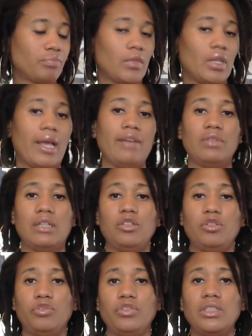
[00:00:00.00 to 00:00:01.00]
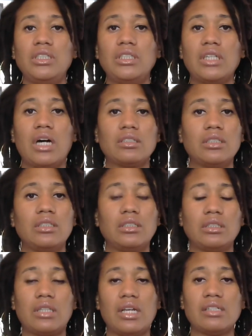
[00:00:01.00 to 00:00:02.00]
like I do foot detoxes
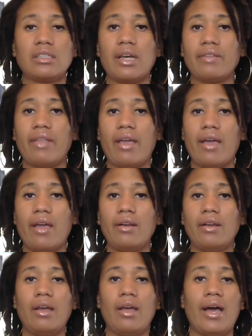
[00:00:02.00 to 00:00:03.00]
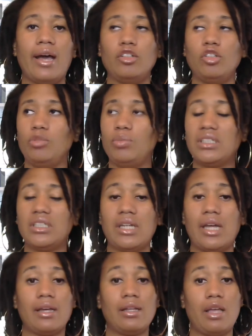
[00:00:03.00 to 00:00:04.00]
and things like that, I do the
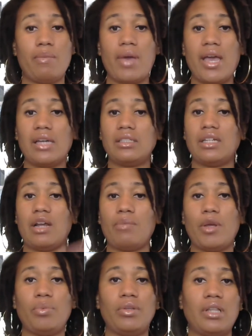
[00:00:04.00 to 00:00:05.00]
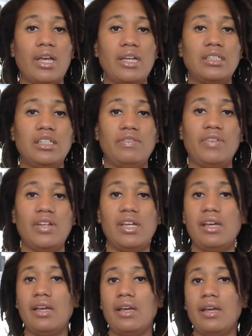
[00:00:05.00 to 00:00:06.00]
bentonite clay mask that I may put the ACV
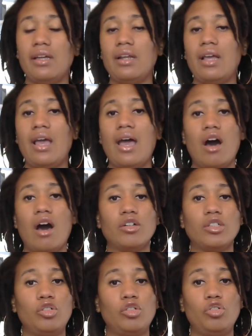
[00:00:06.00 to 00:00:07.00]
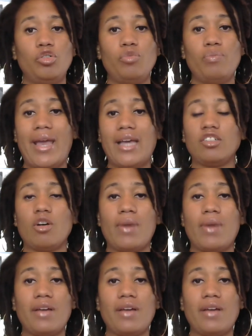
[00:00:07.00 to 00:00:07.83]
in. I also do mask on my